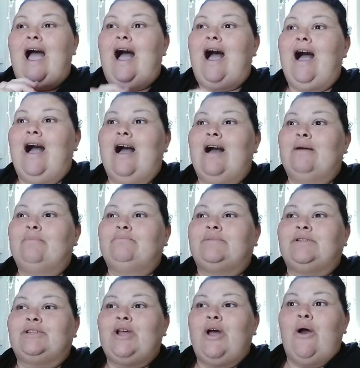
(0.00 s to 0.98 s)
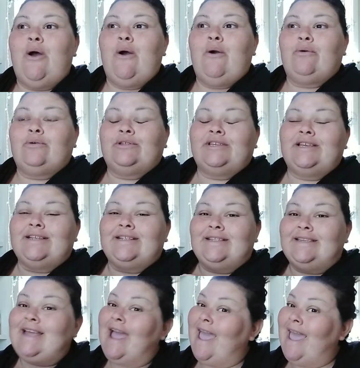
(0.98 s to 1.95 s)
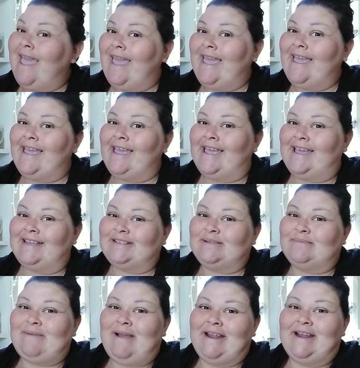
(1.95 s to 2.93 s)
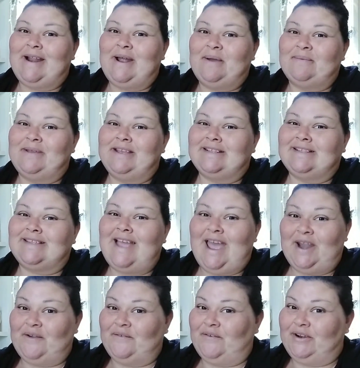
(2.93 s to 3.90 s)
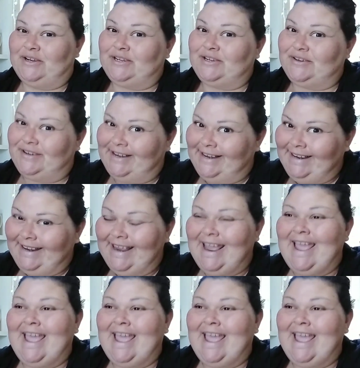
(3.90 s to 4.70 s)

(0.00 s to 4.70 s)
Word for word: um so today is mine and hubby's anniversary